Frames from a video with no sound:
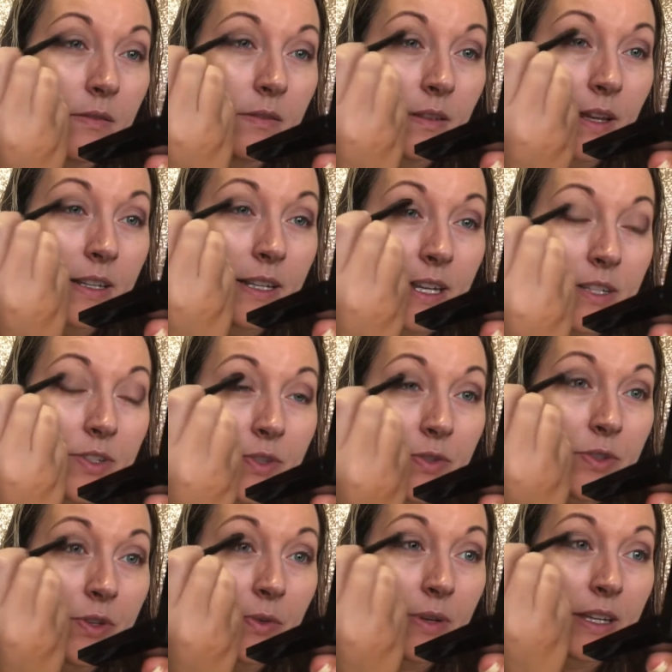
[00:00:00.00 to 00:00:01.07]
And as you
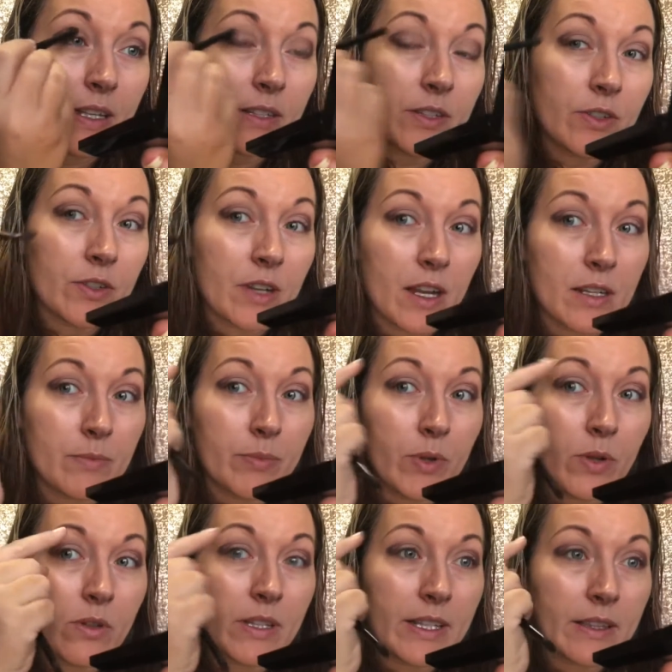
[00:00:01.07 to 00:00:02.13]
do it, you're kind of
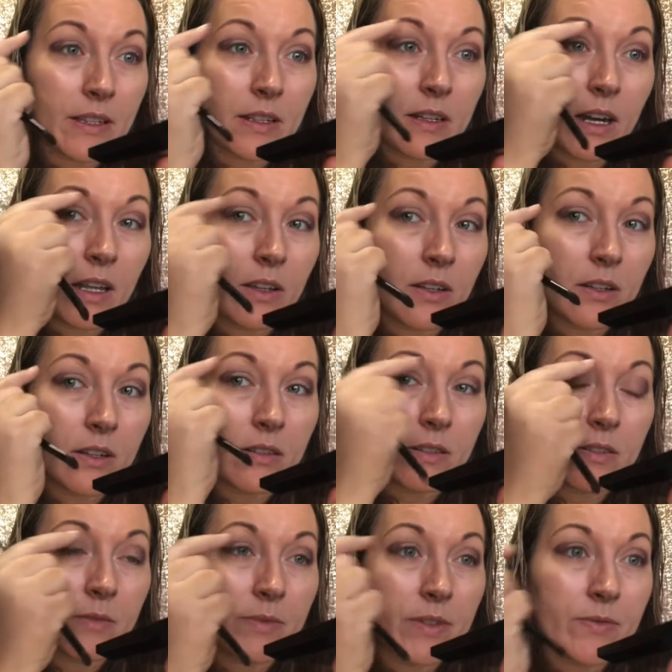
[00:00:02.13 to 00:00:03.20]
pulling the color a
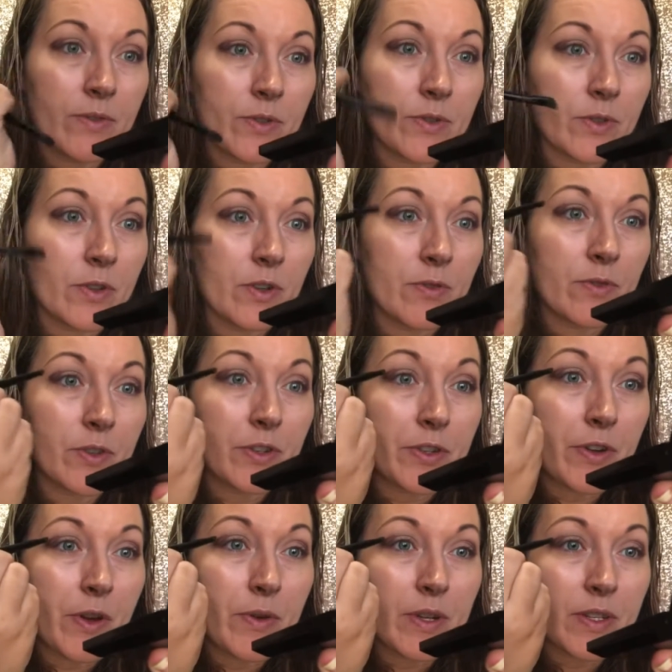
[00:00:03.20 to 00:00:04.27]
little bit further over. You
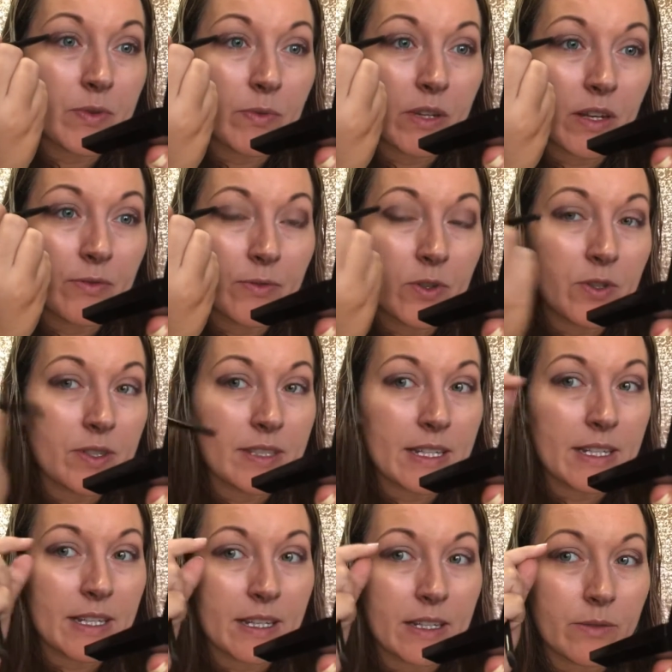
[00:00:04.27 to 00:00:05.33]
notice when I first
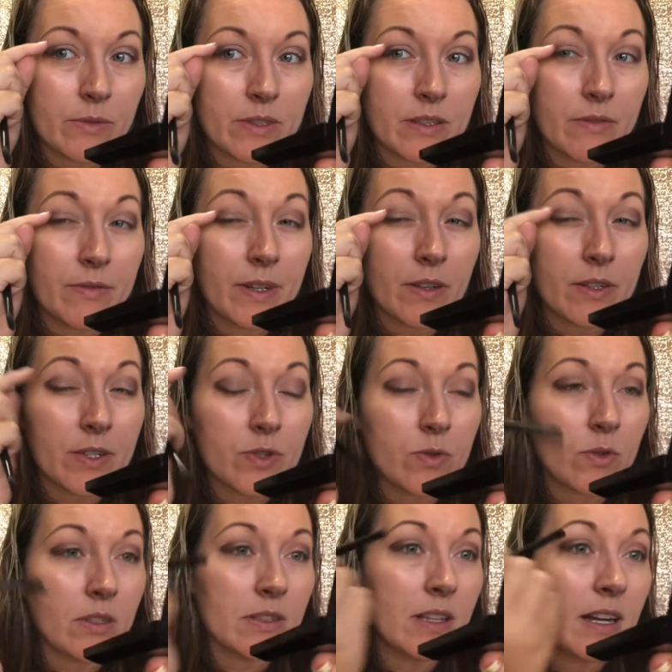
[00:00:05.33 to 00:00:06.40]
did it, it was a very
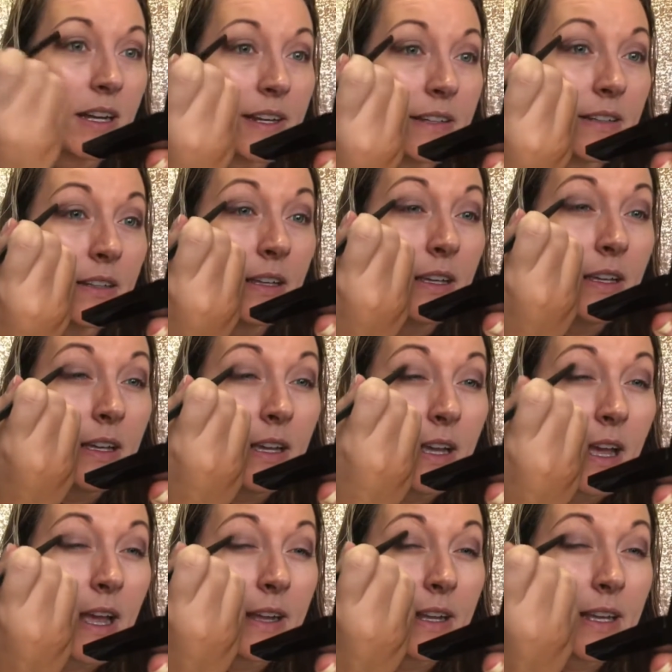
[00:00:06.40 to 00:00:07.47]
short line,
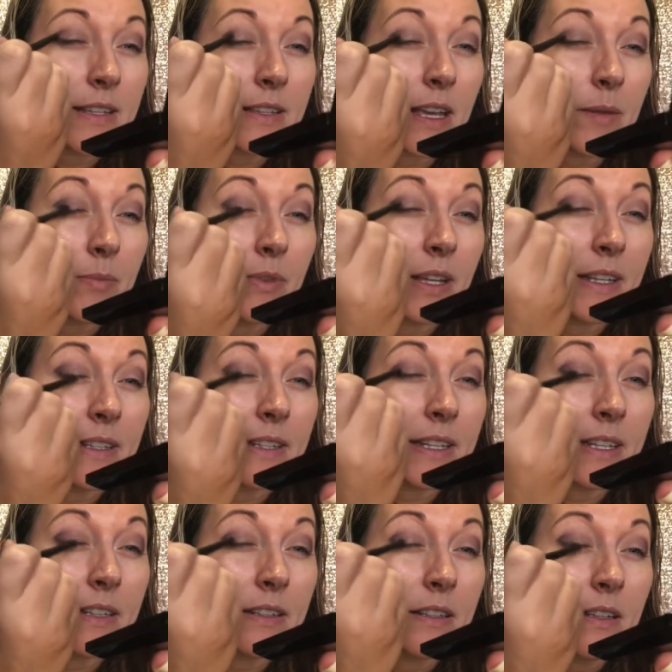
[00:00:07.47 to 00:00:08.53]
and as I blend
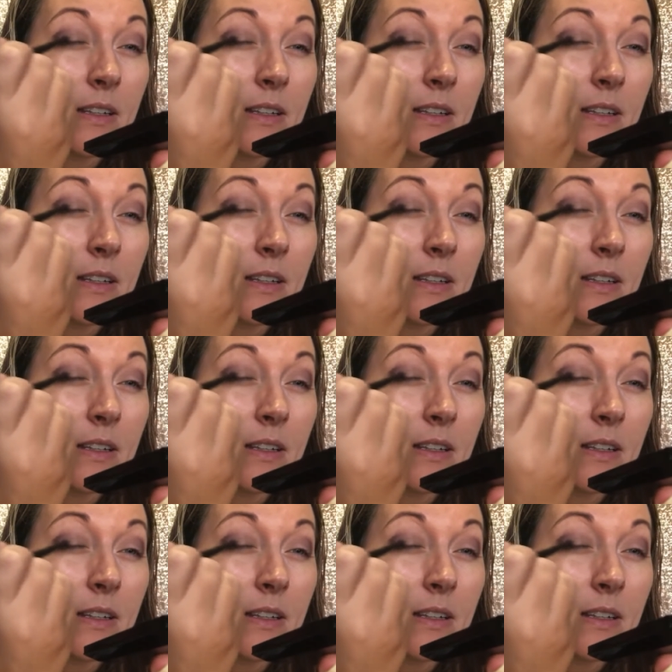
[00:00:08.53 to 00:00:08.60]
it,